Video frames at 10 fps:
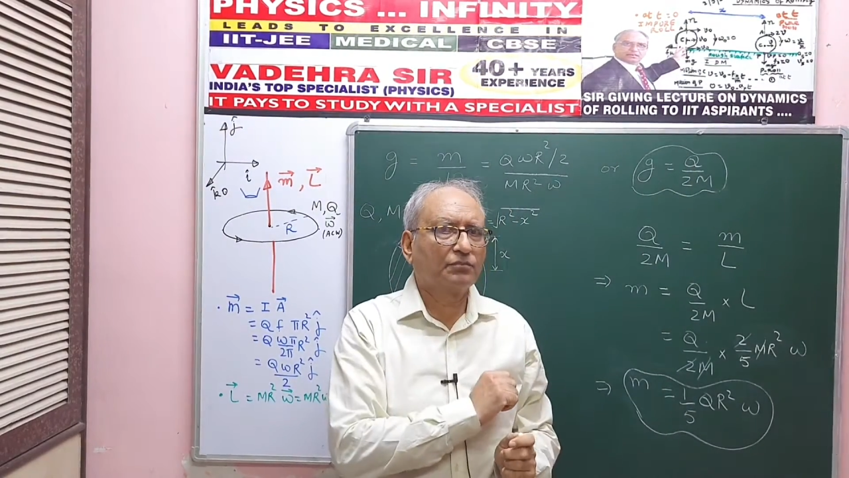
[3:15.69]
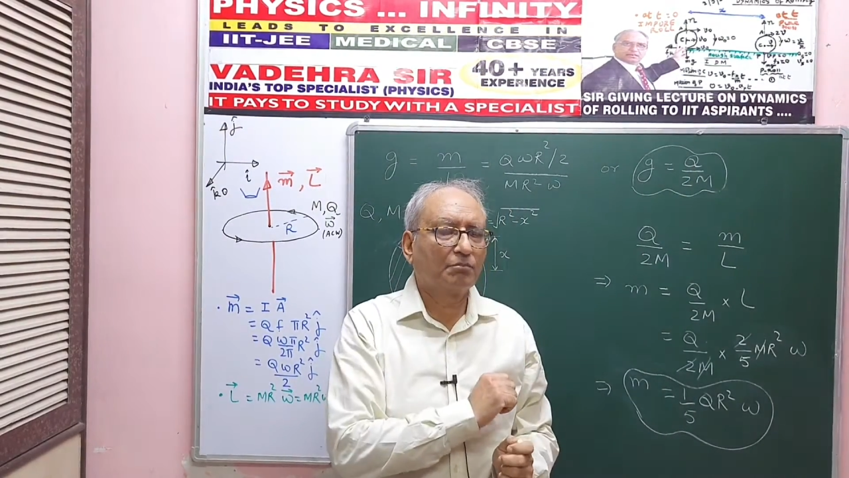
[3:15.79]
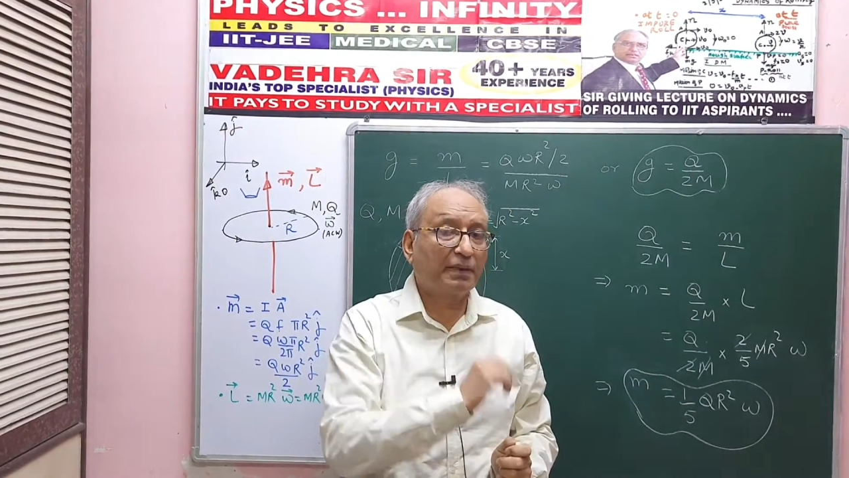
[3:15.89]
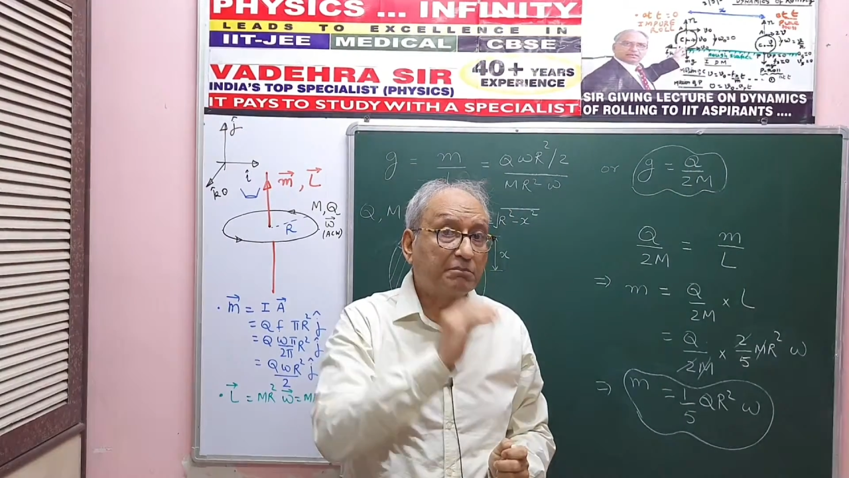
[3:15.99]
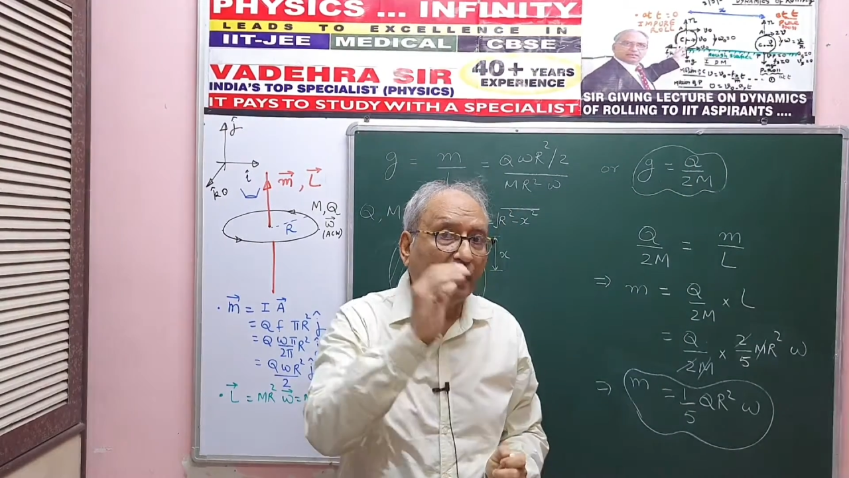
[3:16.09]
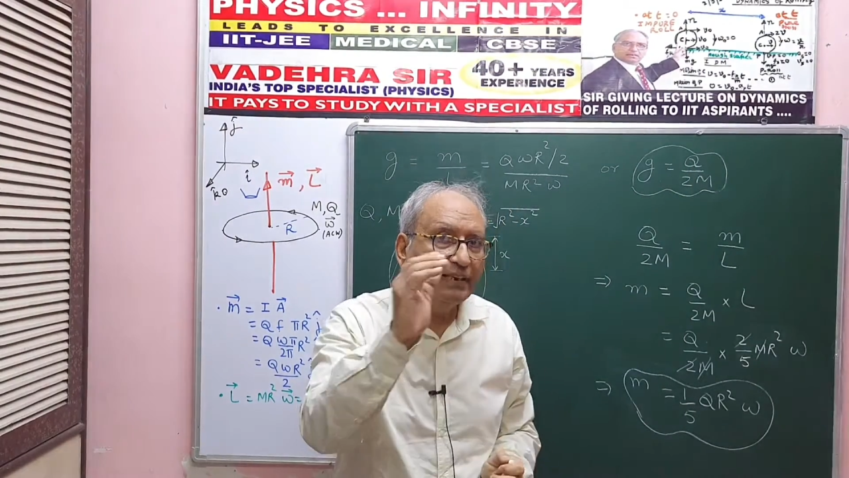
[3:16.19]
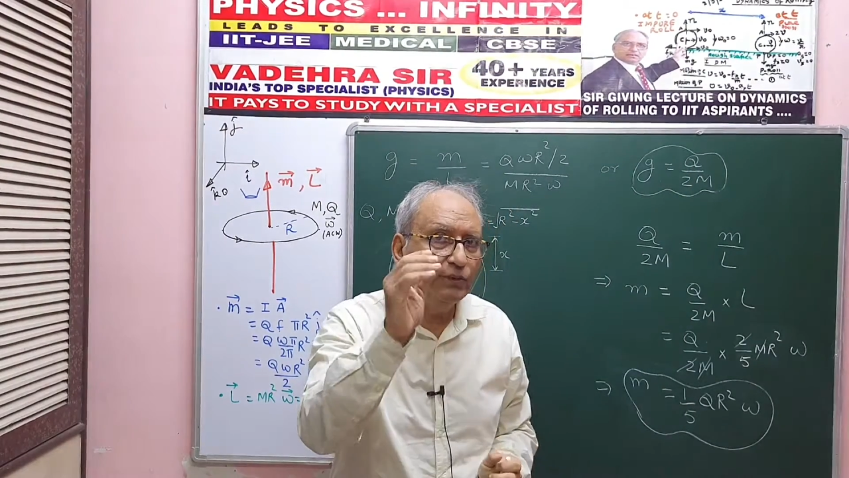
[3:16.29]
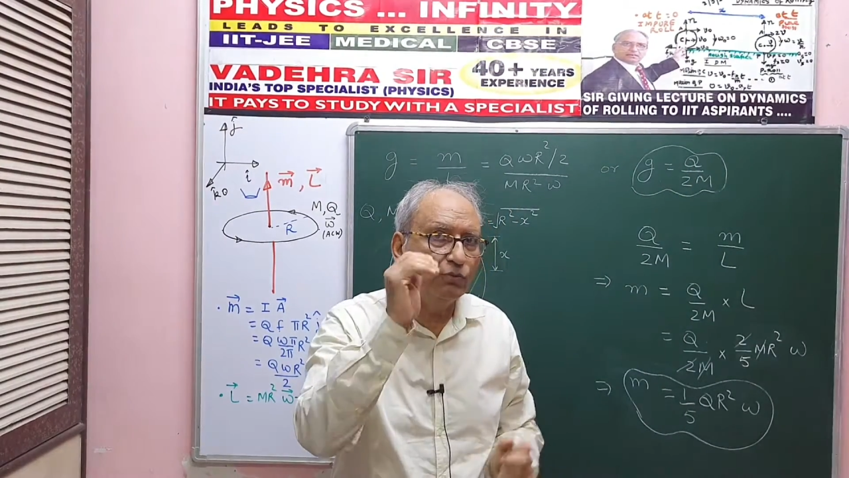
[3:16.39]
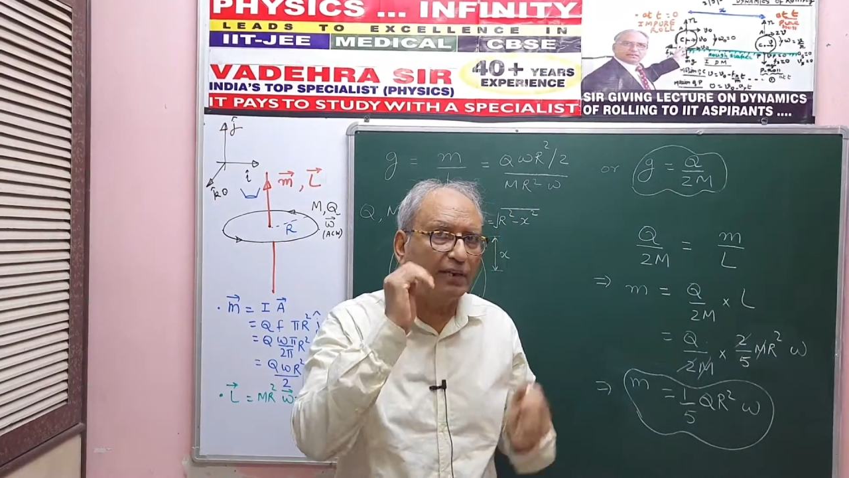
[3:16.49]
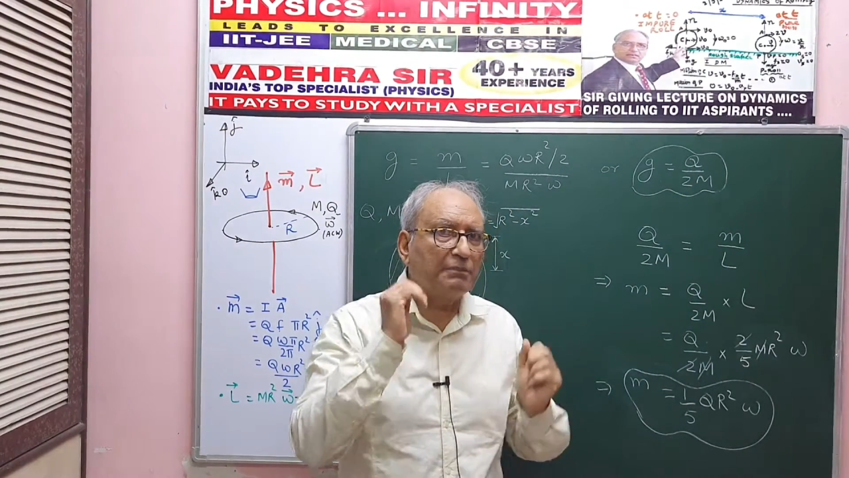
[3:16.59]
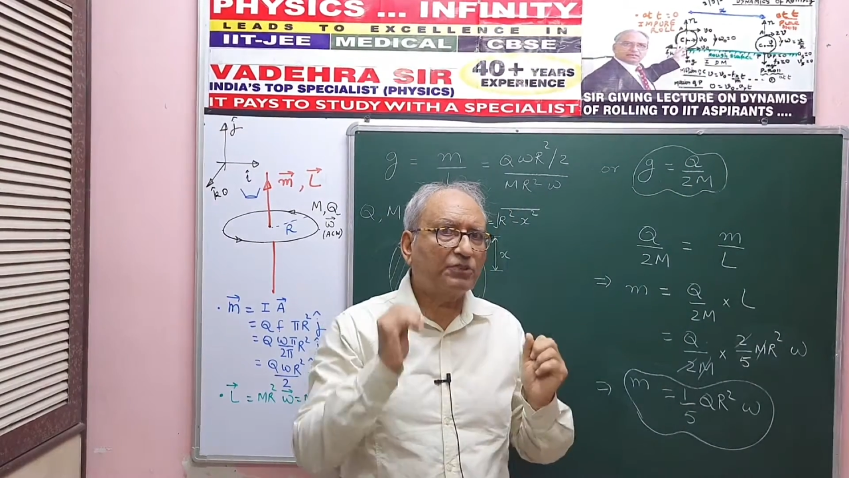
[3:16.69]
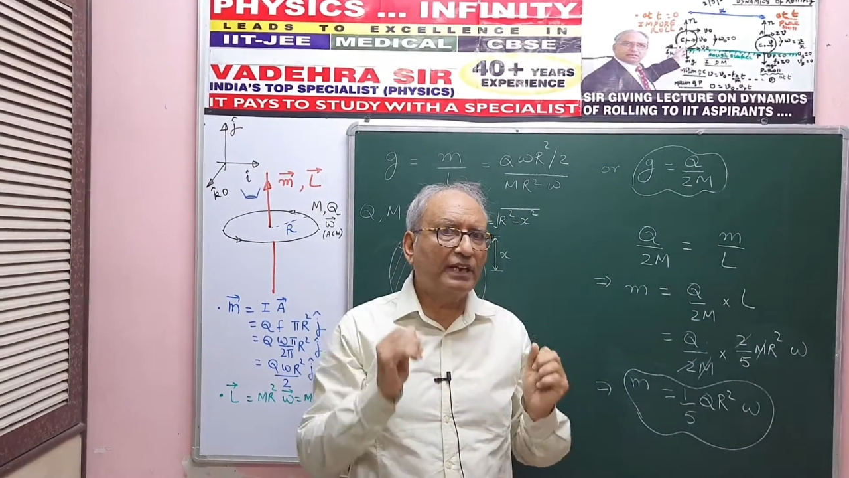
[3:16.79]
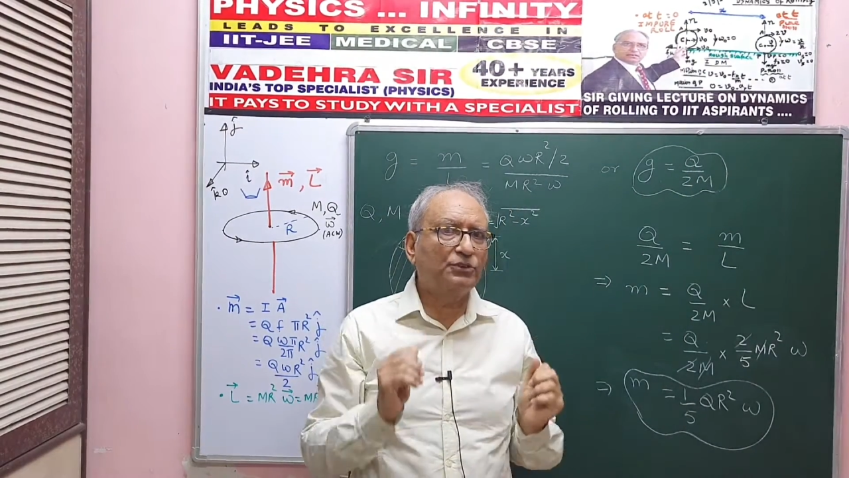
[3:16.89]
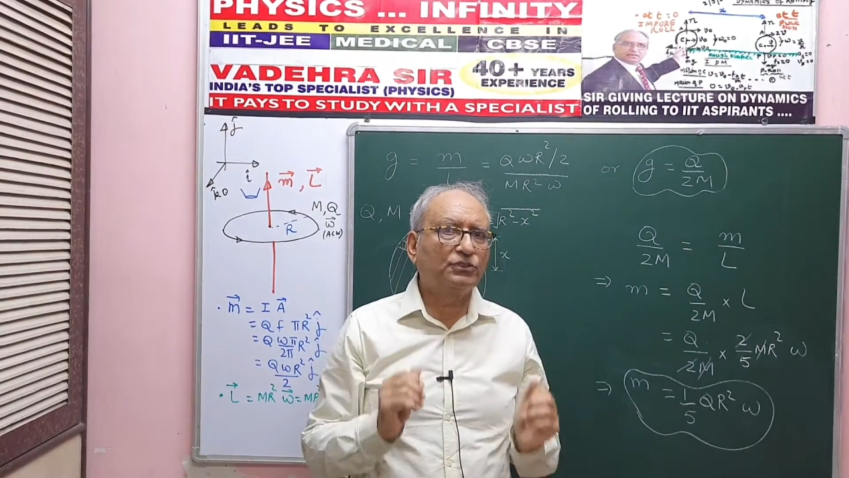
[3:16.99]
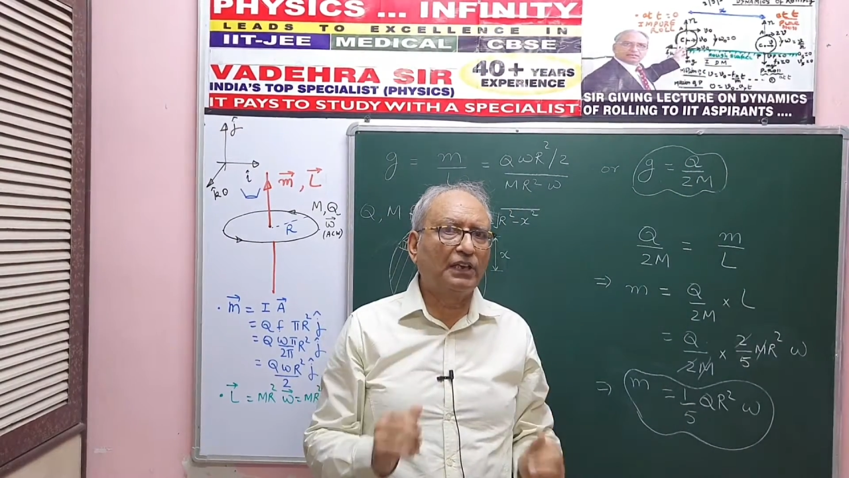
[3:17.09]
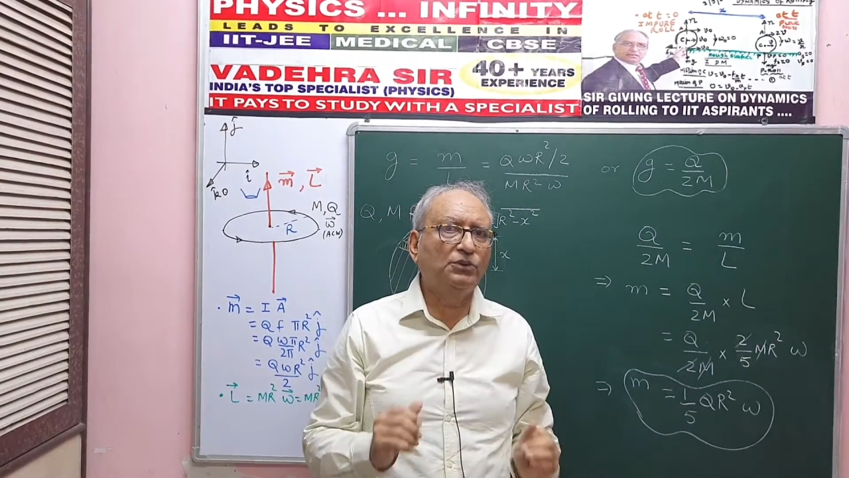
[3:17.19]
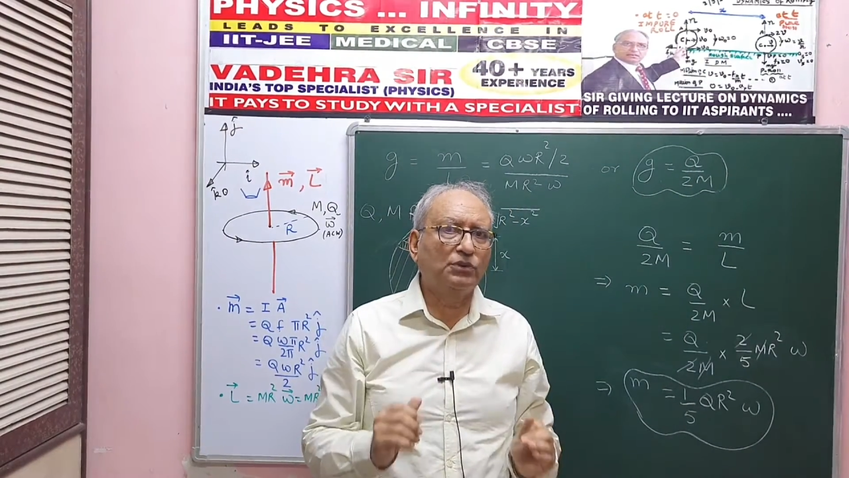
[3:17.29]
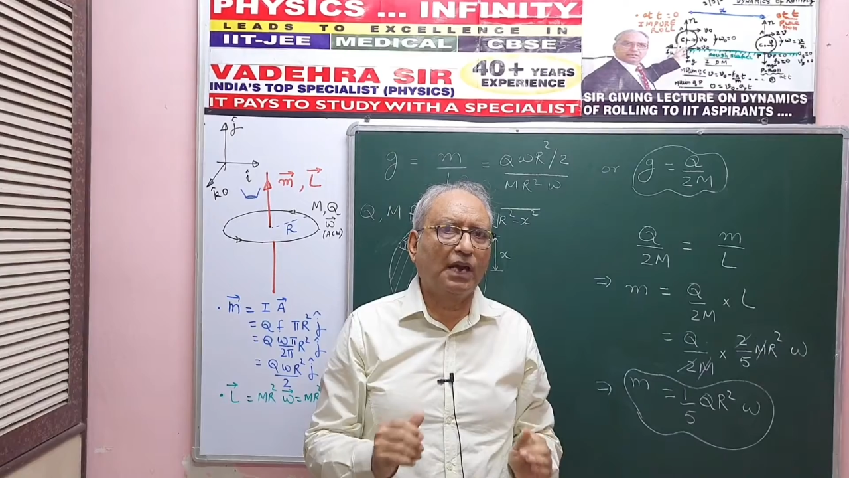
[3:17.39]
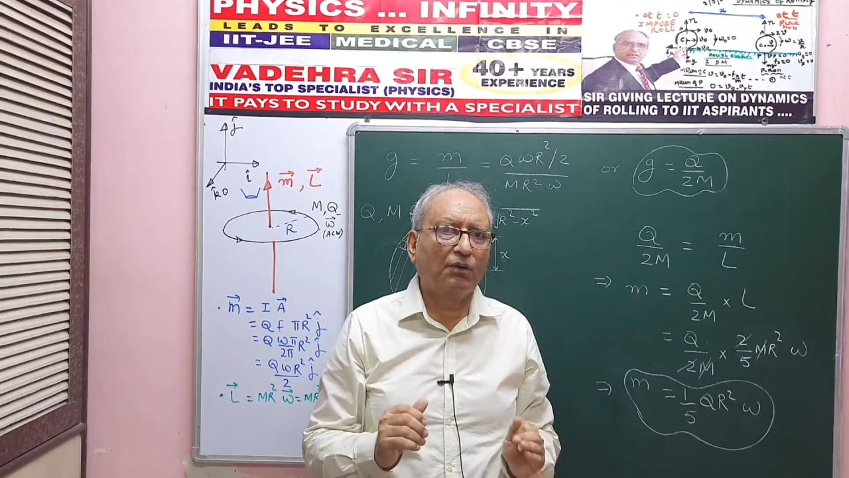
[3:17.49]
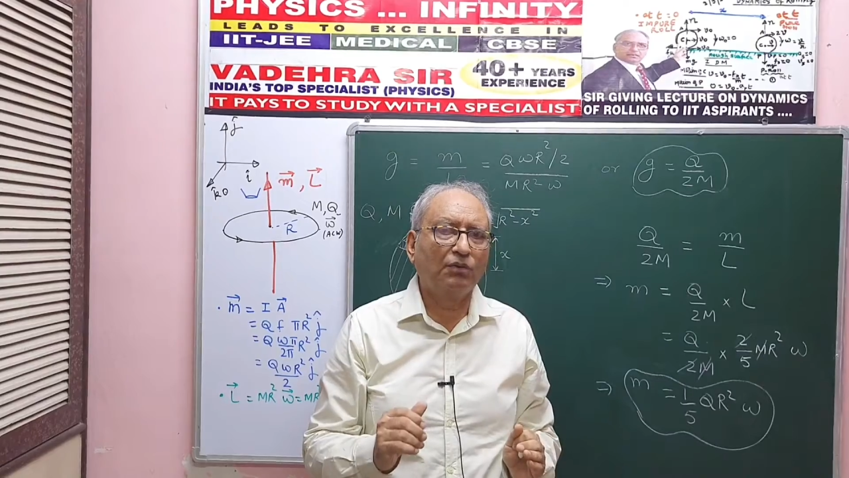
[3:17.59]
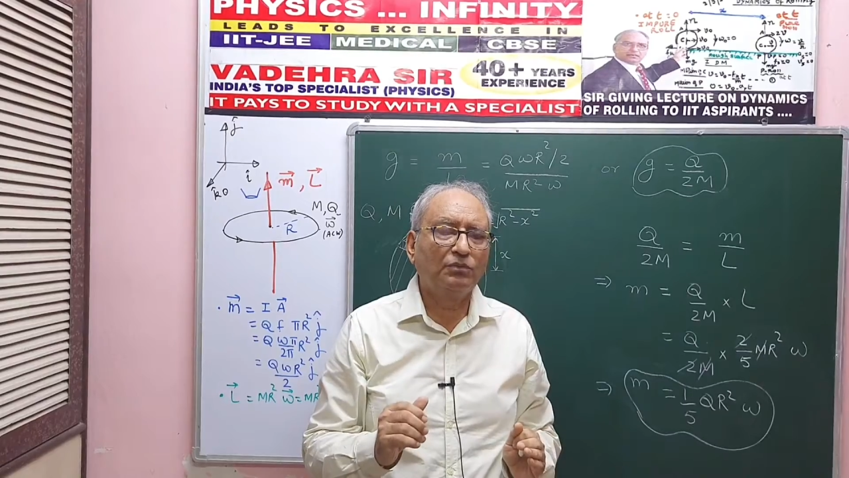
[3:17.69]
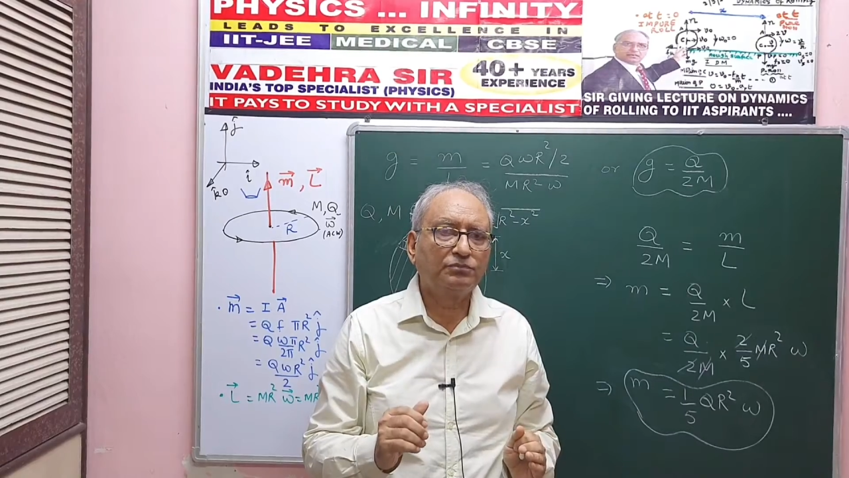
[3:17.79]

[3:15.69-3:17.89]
but mind you, what I'm trying to tell you now,